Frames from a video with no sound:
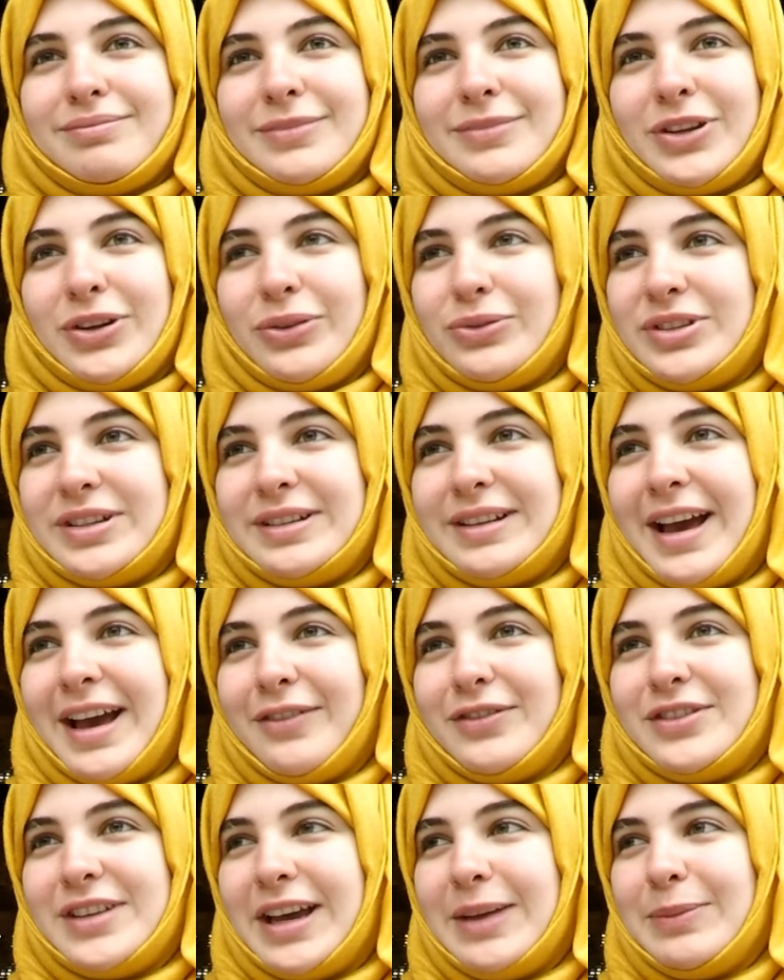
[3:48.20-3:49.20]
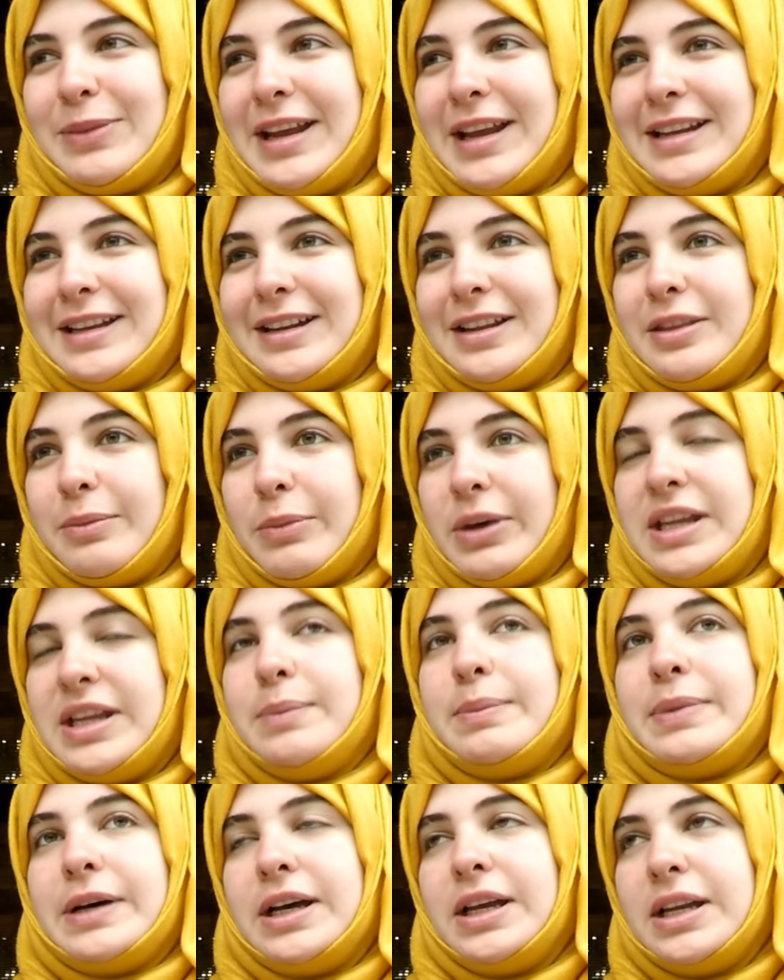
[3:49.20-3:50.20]
you know, didn't have time and I needed the money.
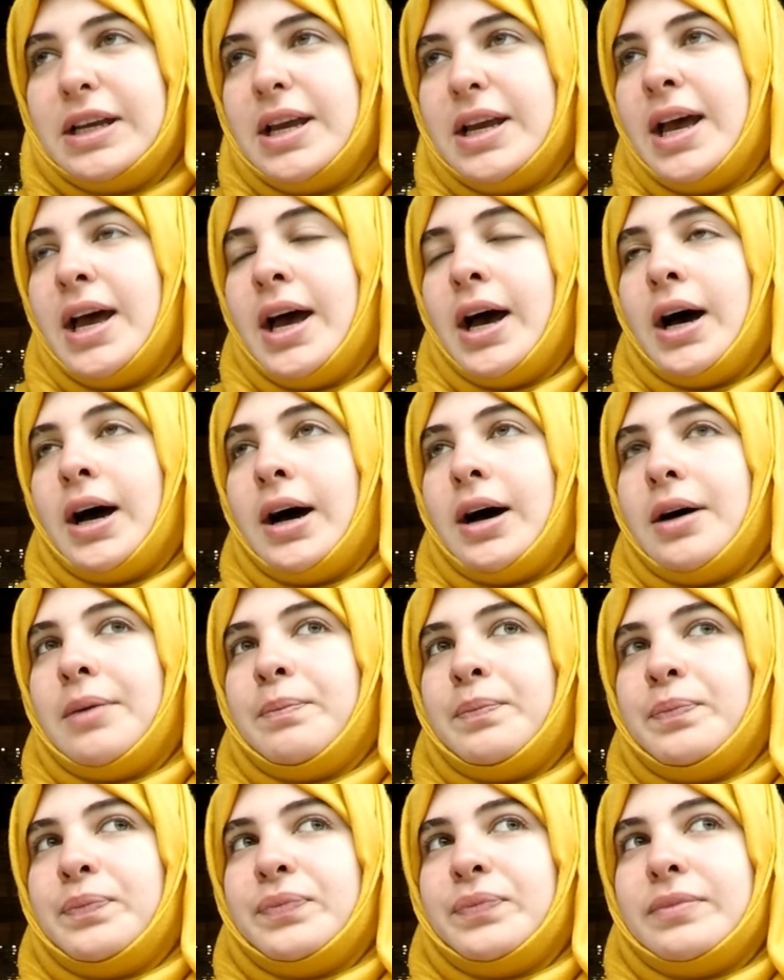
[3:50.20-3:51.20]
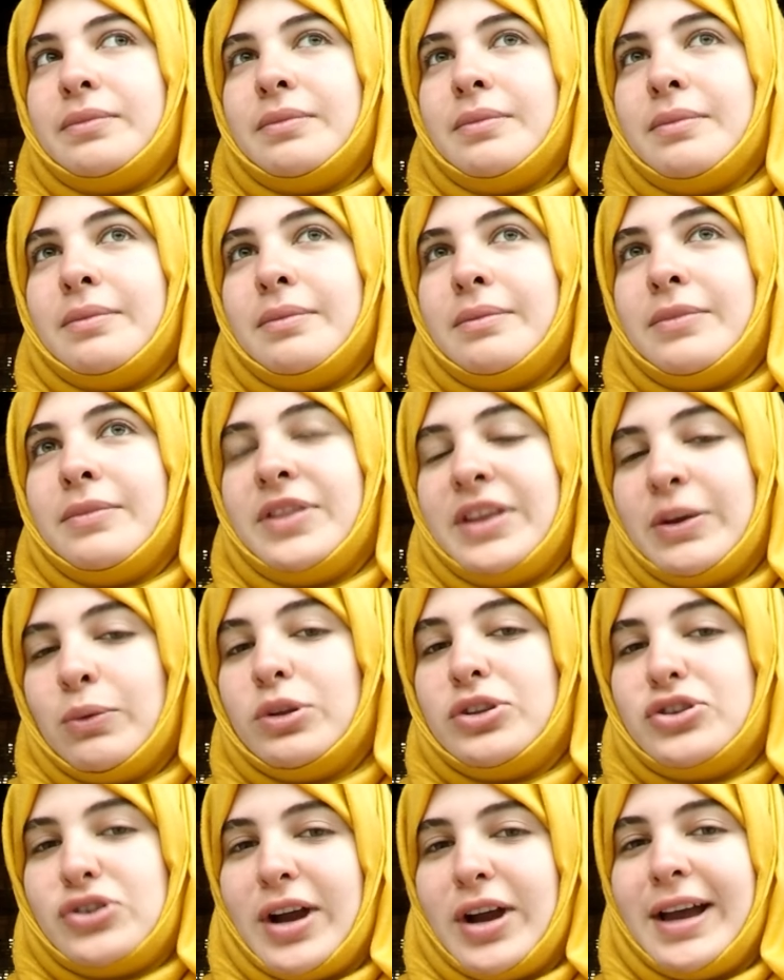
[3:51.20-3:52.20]
But um, they
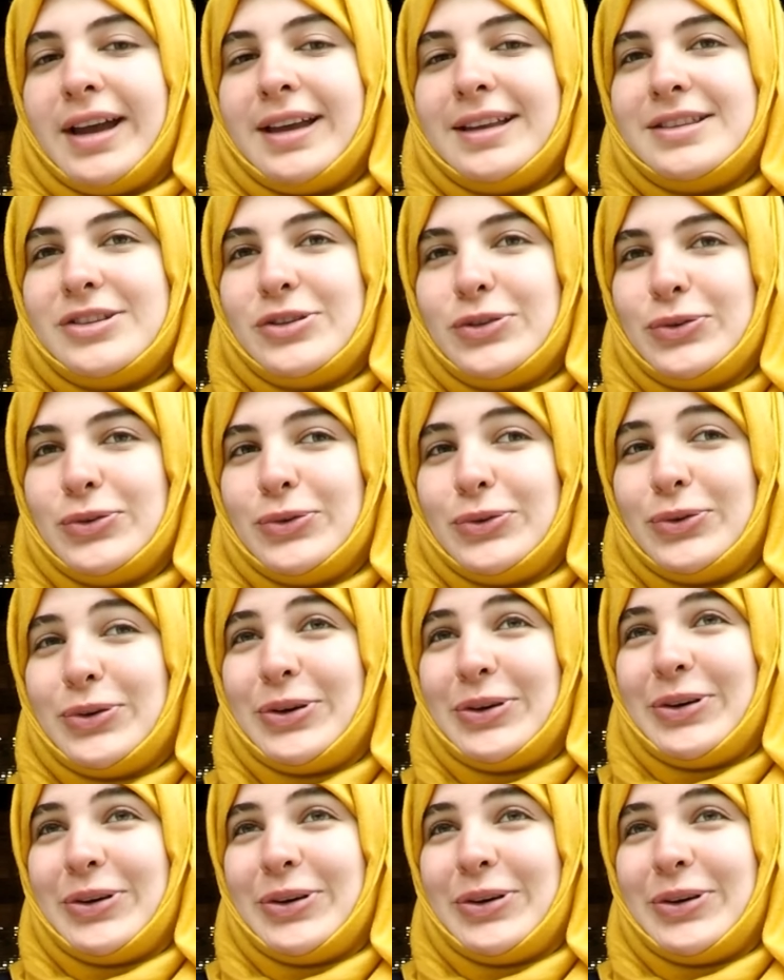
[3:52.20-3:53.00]
will try to